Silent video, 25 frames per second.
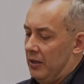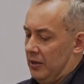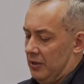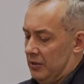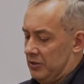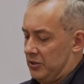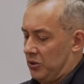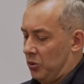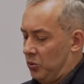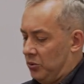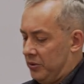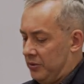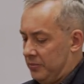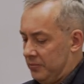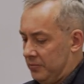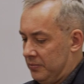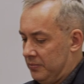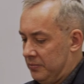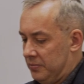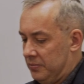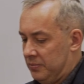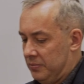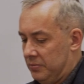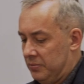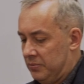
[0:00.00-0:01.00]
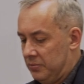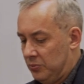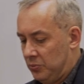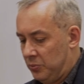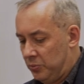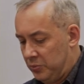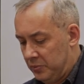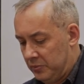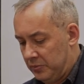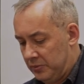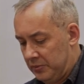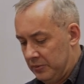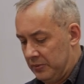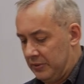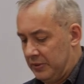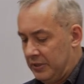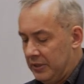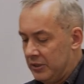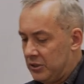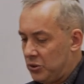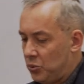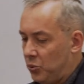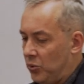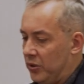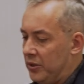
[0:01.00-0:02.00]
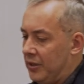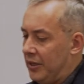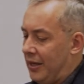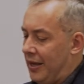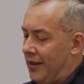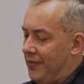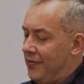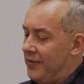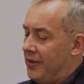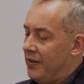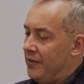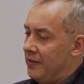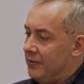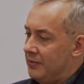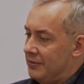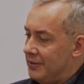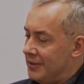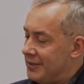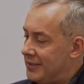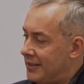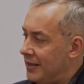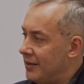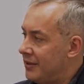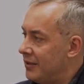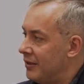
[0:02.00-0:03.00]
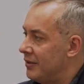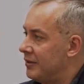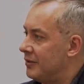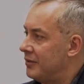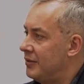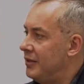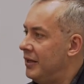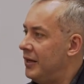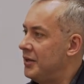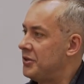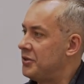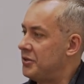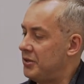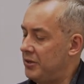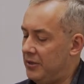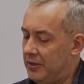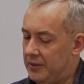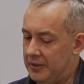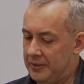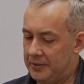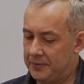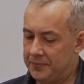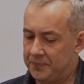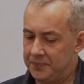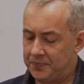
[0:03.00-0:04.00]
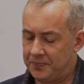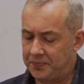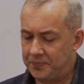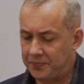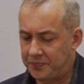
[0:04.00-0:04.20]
So this one, and then second, that uh,